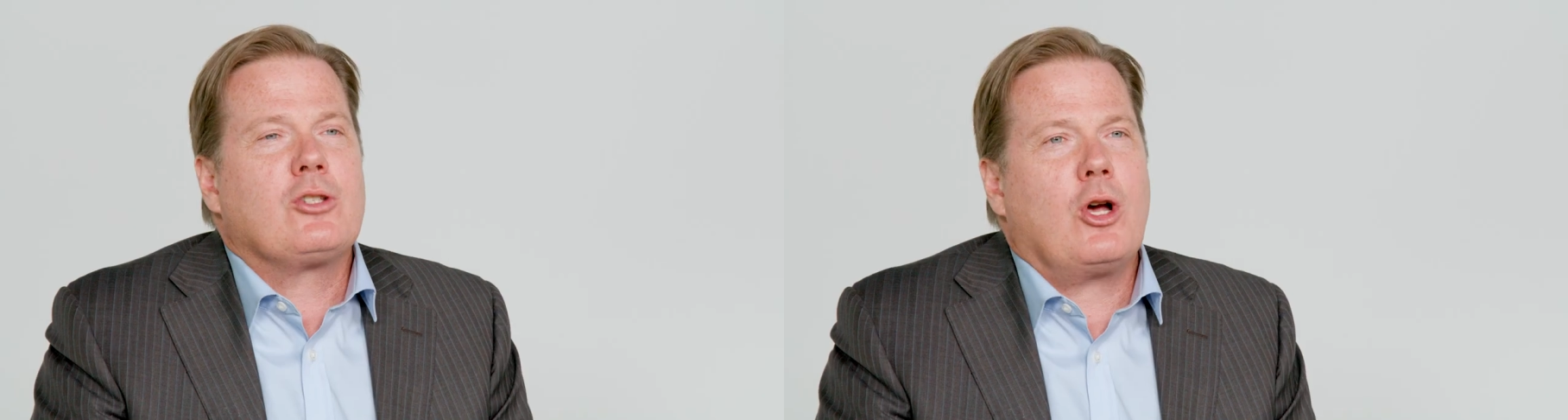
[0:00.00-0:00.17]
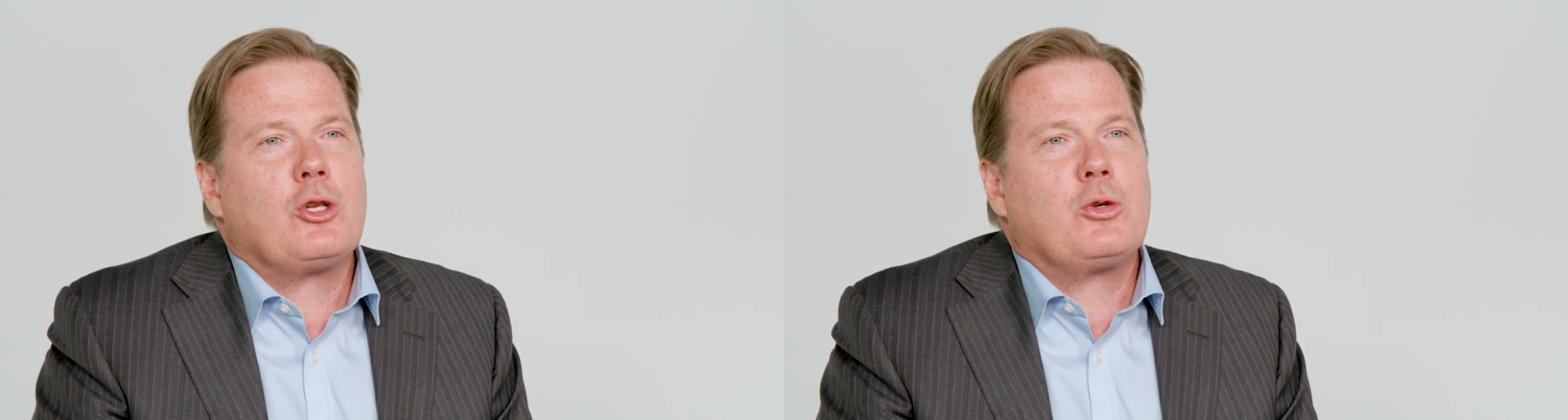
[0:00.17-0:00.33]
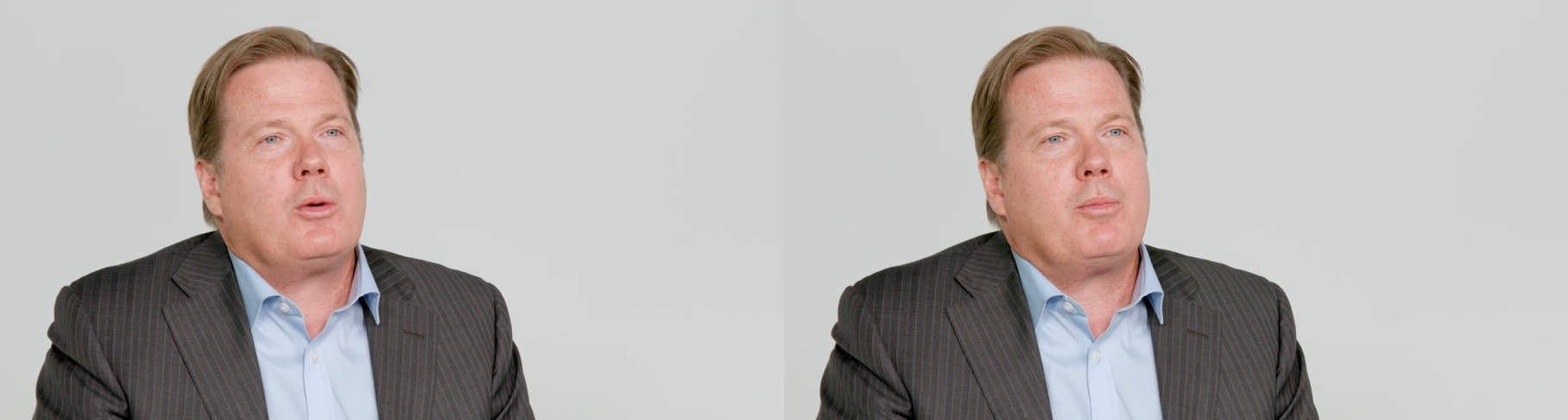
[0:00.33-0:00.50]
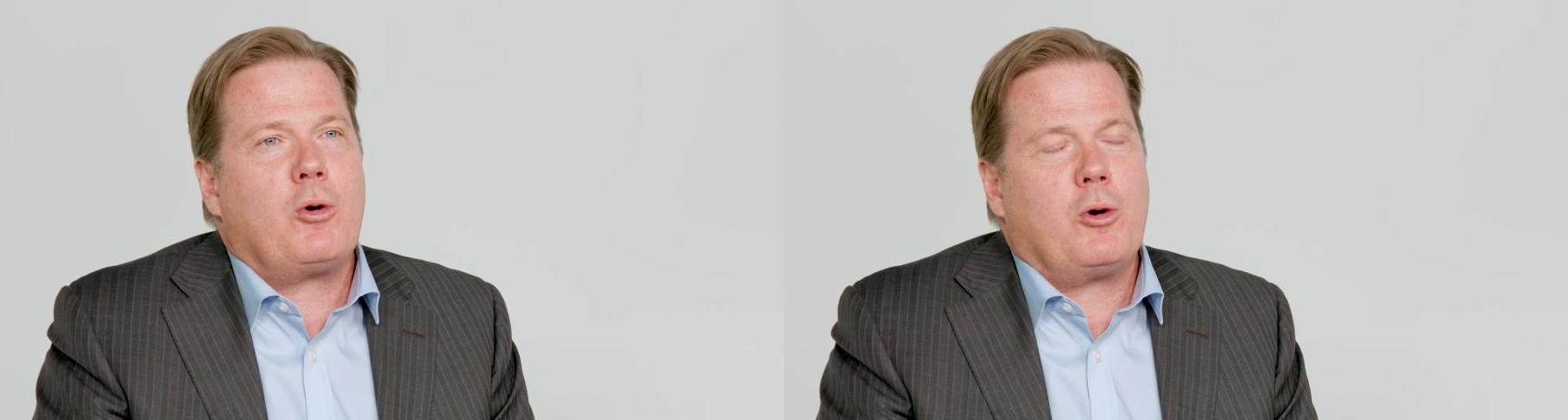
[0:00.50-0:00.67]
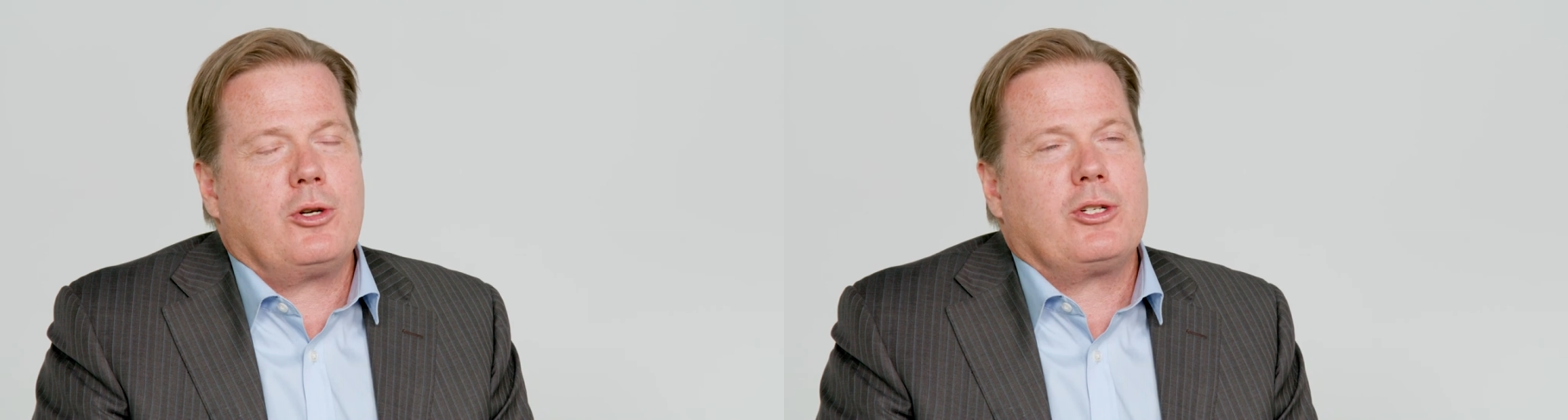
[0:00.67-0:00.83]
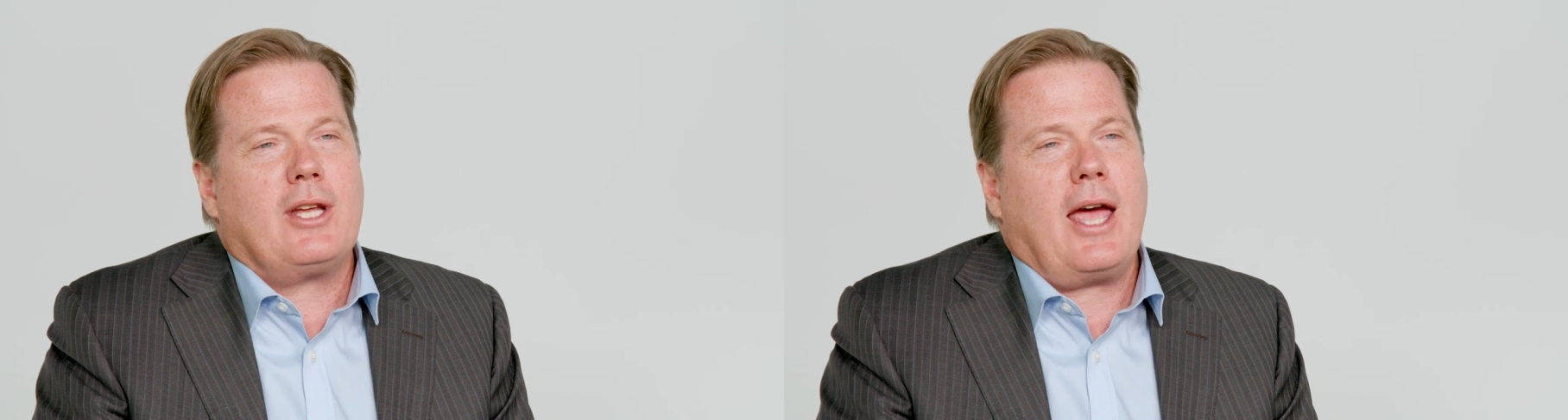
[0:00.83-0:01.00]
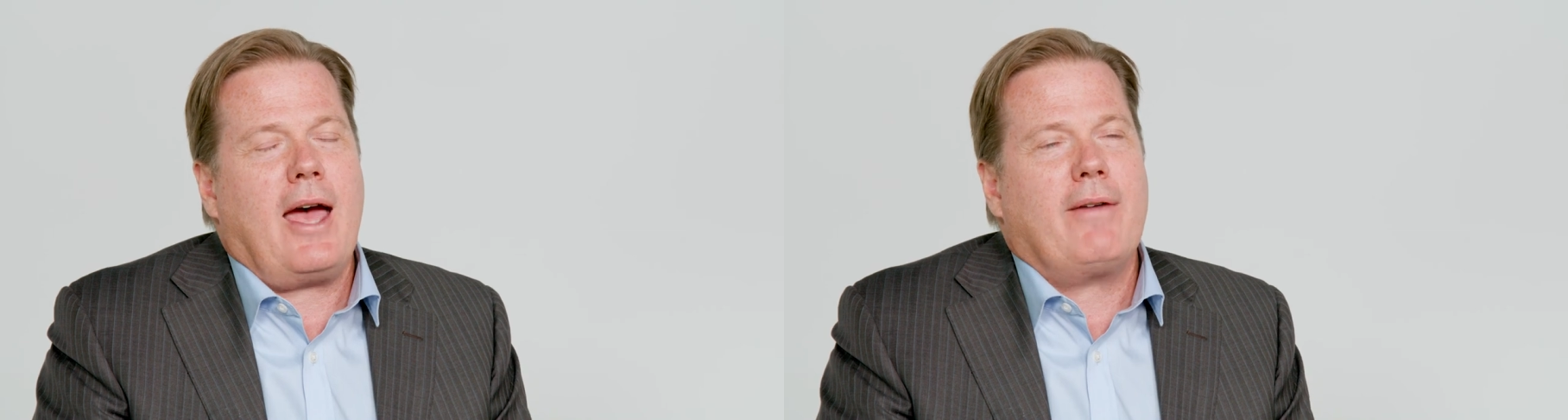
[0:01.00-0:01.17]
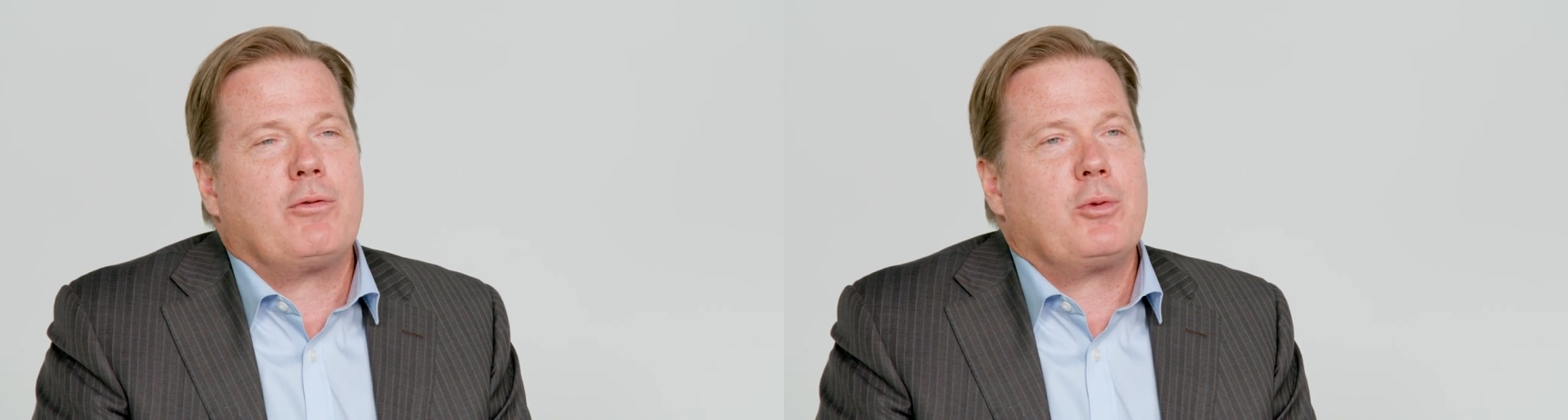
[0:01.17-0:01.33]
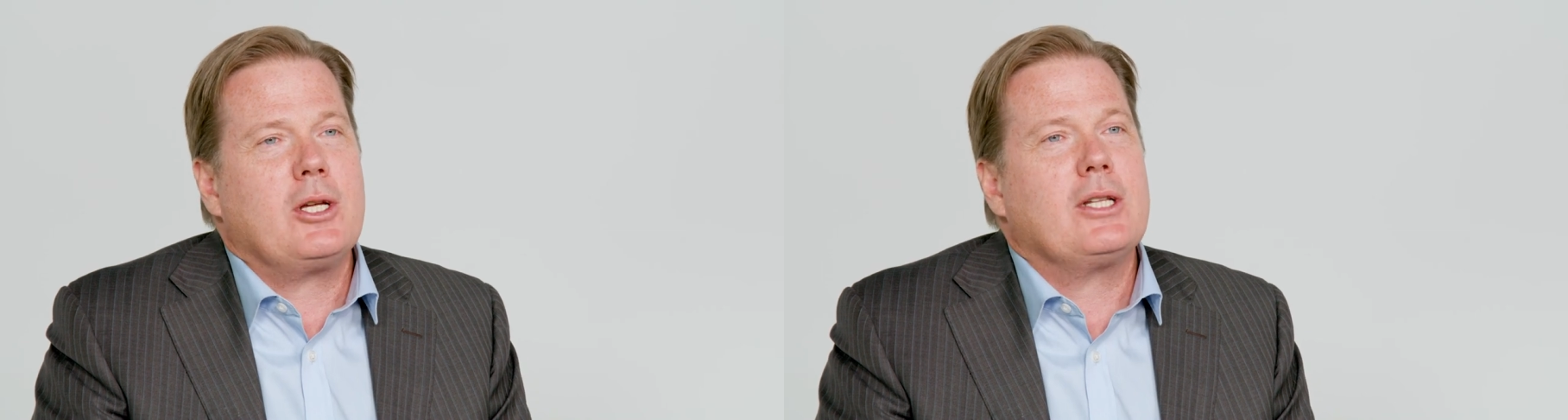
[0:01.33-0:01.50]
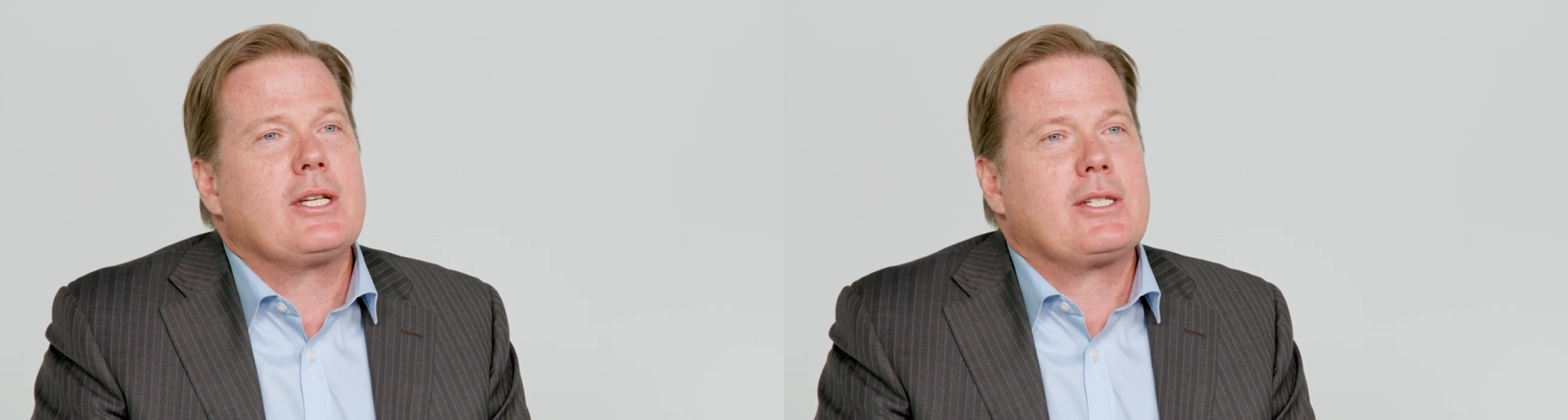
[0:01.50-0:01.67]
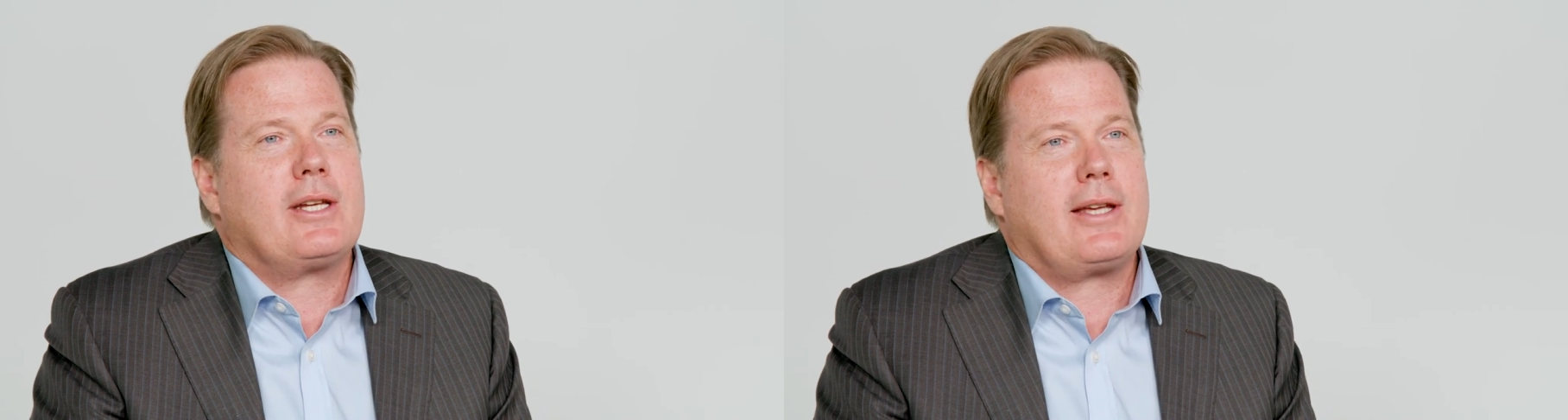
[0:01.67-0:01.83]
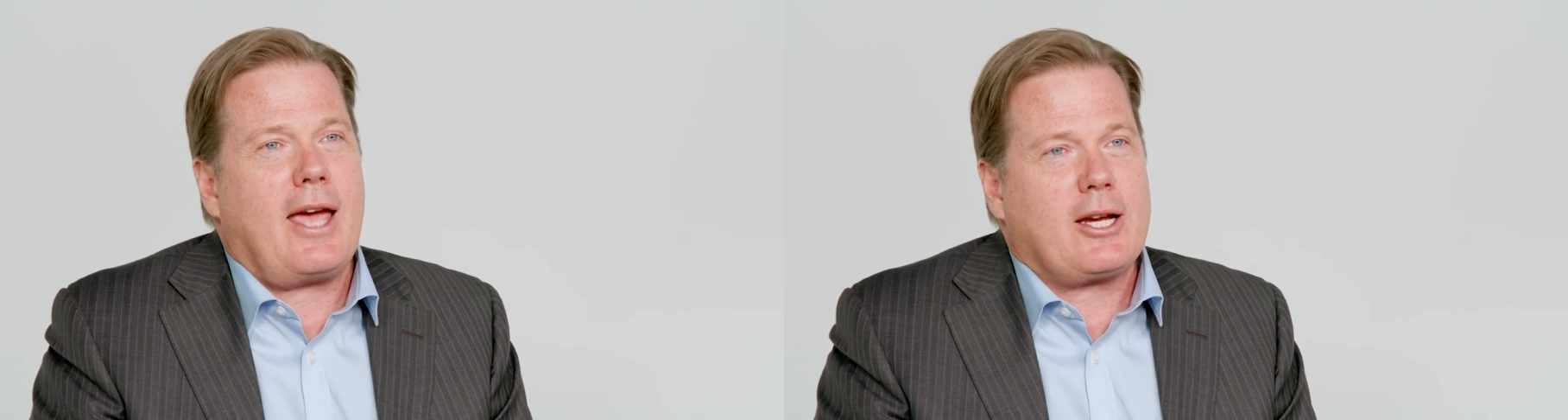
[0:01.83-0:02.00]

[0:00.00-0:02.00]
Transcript: It's also important to have realistic